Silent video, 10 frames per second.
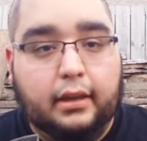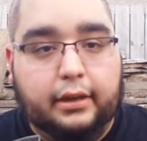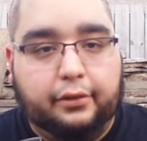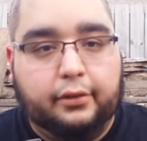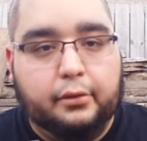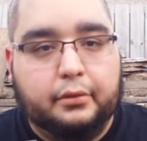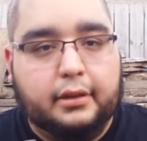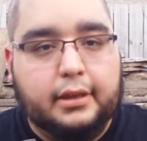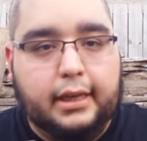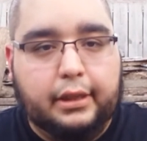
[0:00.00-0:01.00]
I soaked
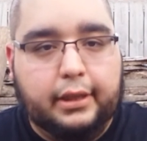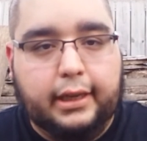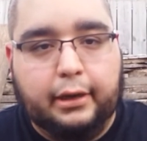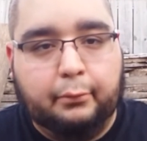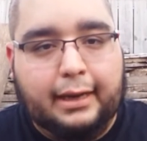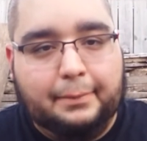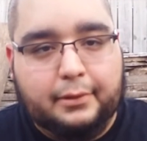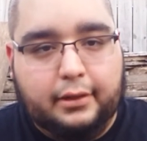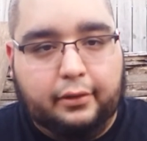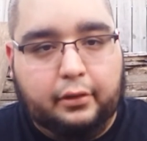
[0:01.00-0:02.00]
it and then I
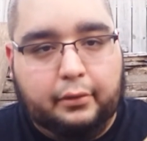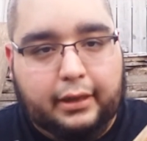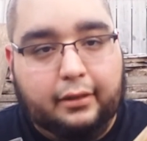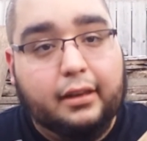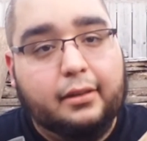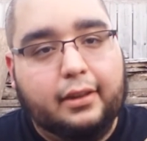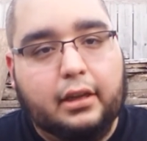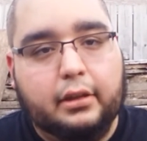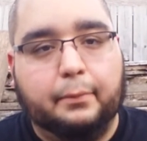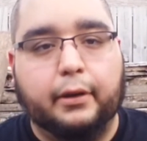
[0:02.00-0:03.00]
wrapped it, so it's gonna stay
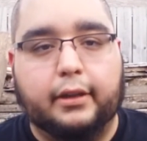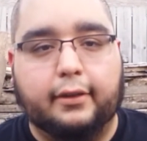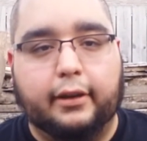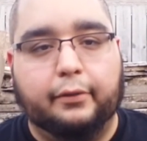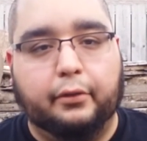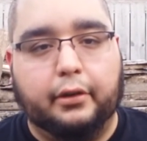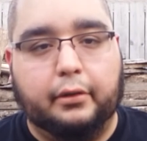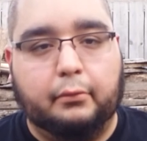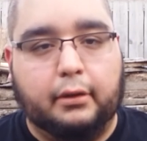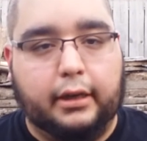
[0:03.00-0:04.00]
on there pretty tight for a
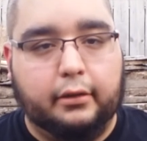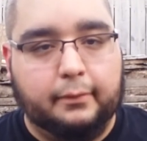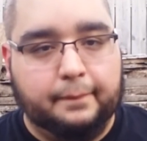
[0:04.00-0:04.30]
good while.